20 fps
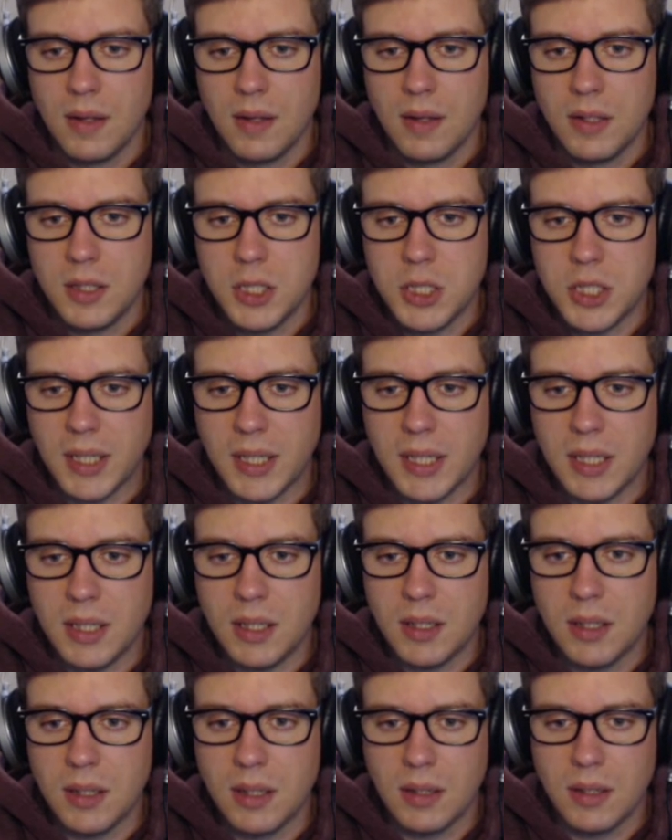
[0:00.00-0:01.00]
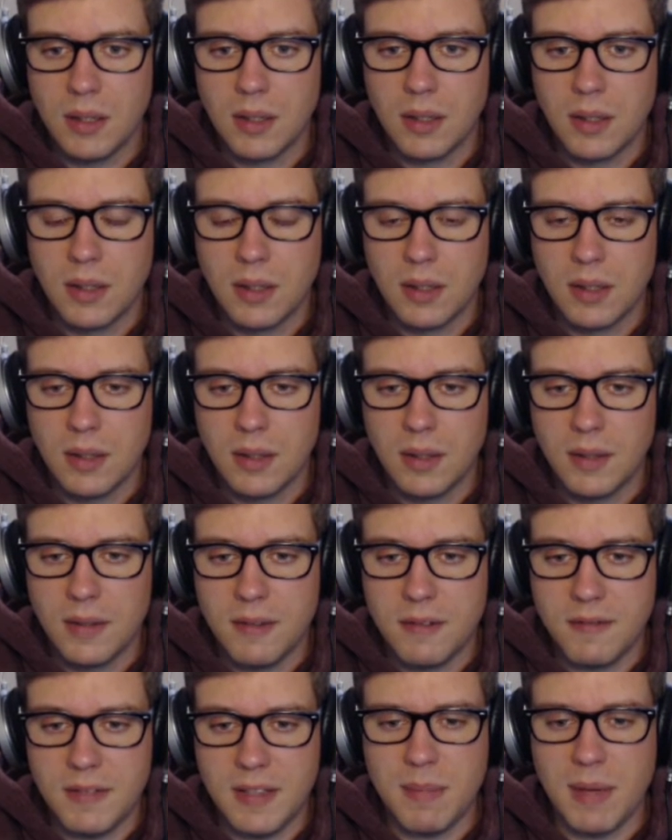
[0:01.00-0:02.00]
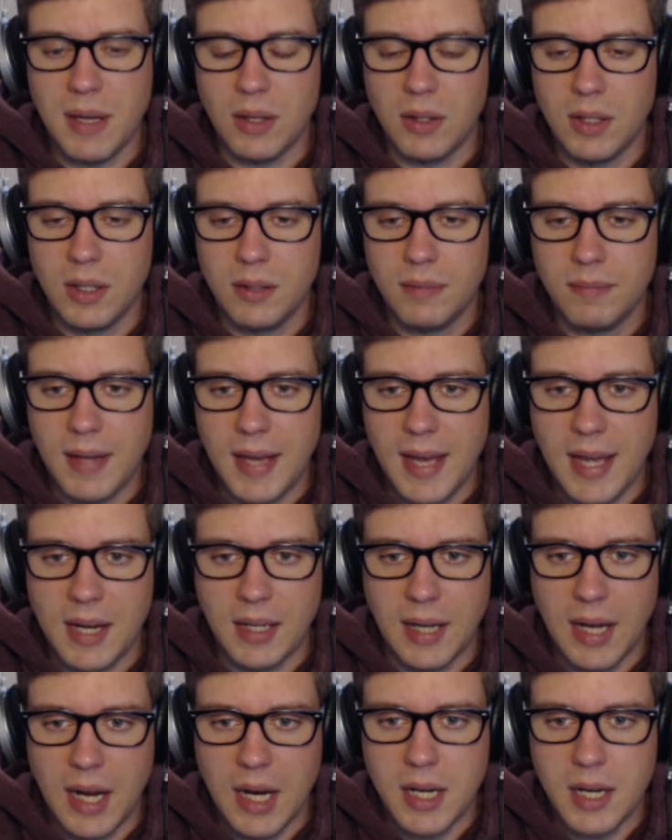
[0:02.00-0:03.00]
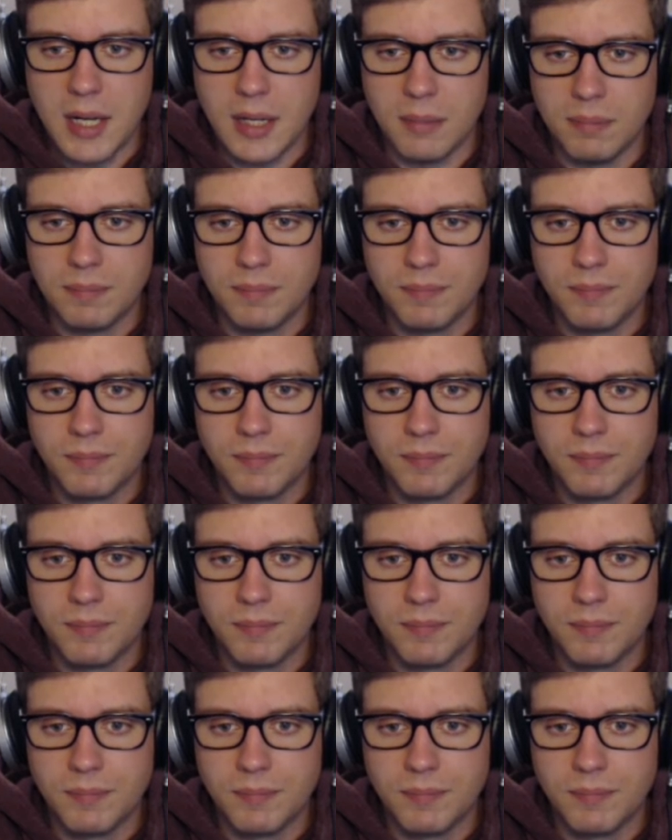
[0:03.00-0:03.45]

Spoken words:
Shucky, female, huh? And it got an item.